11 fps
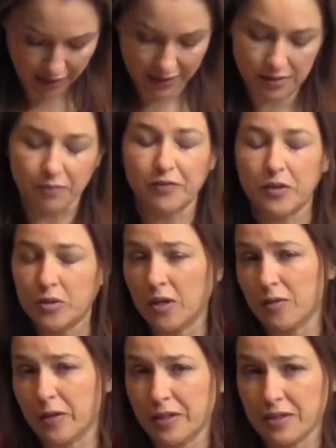add some food
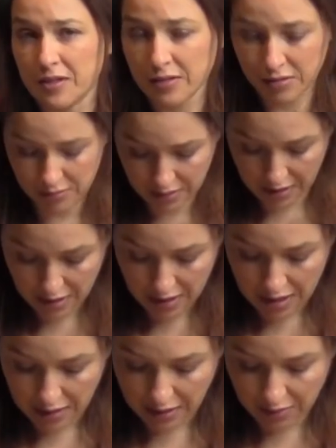coloring to this.
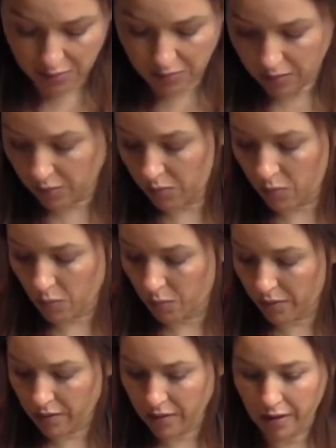Now,
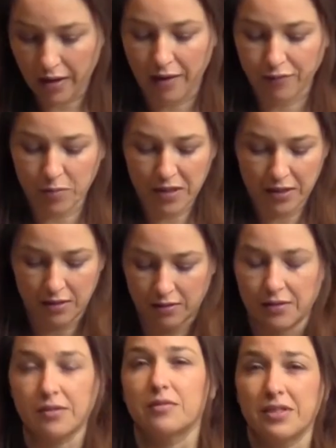after making
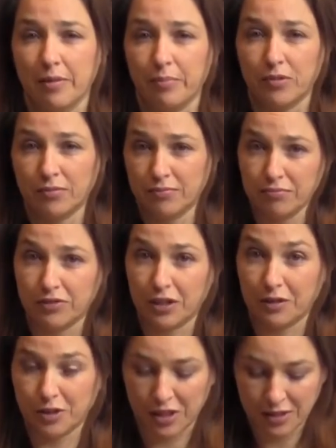the sample
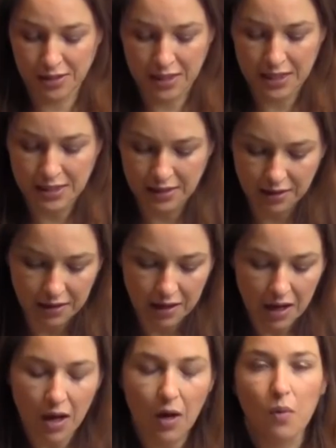Jello shots that I did,
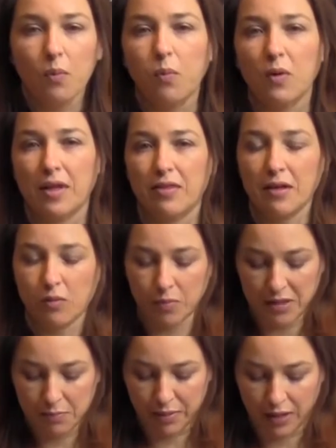what I think would
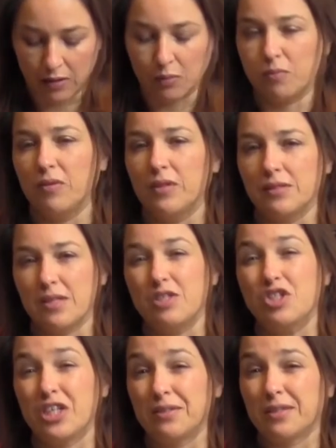be better is the
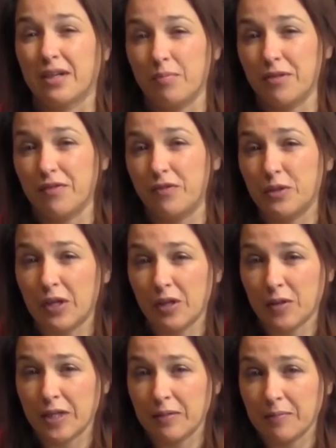gel type of food
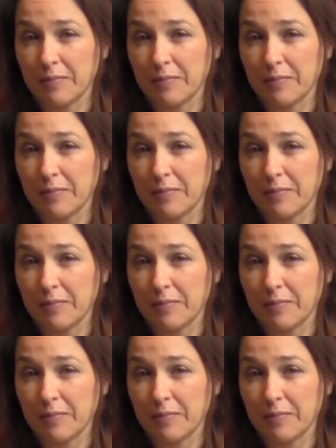coloring.